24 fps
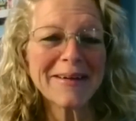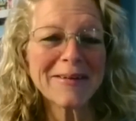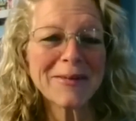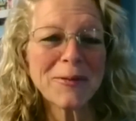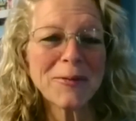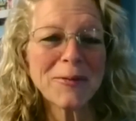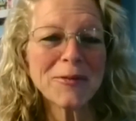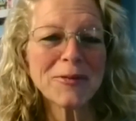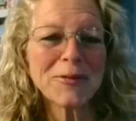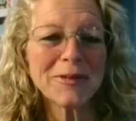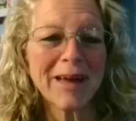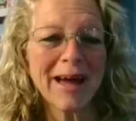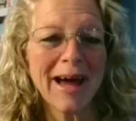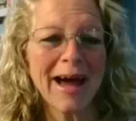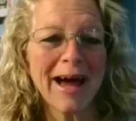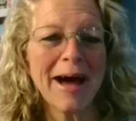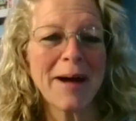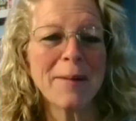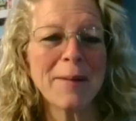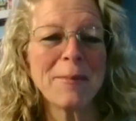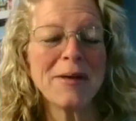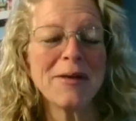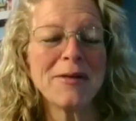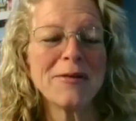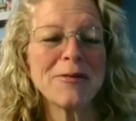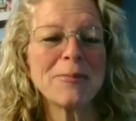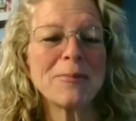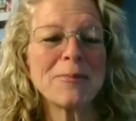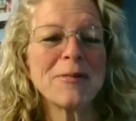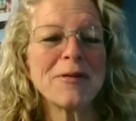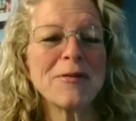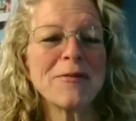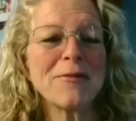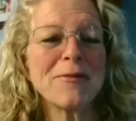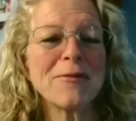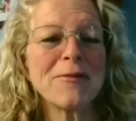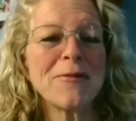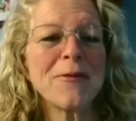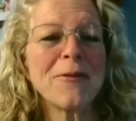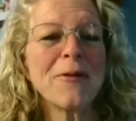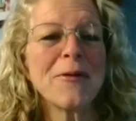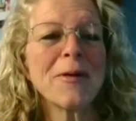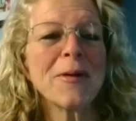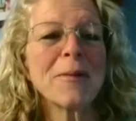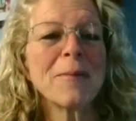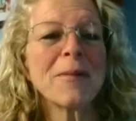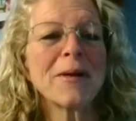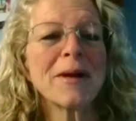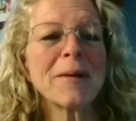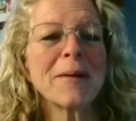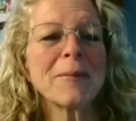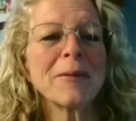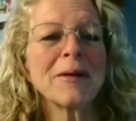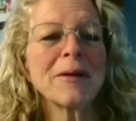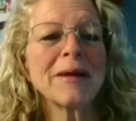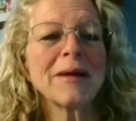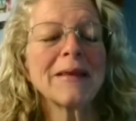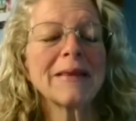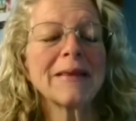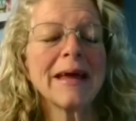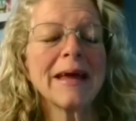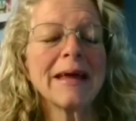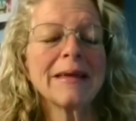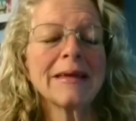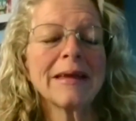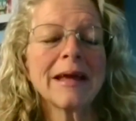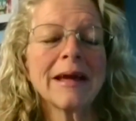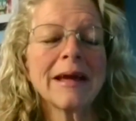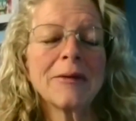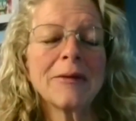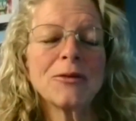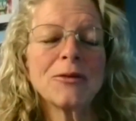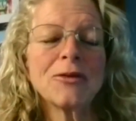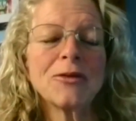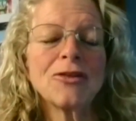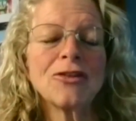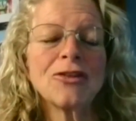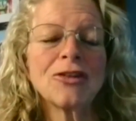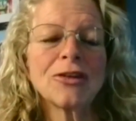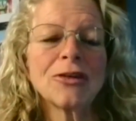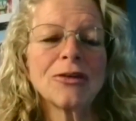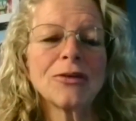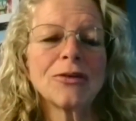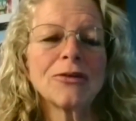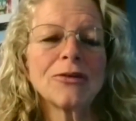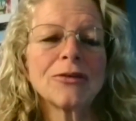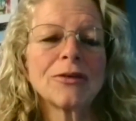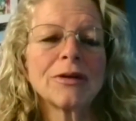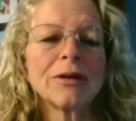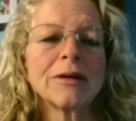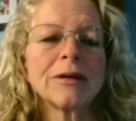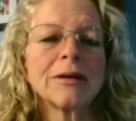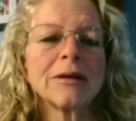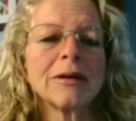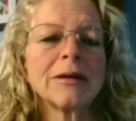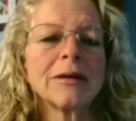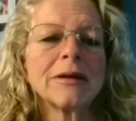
those comments before, but I'm like, that's how children,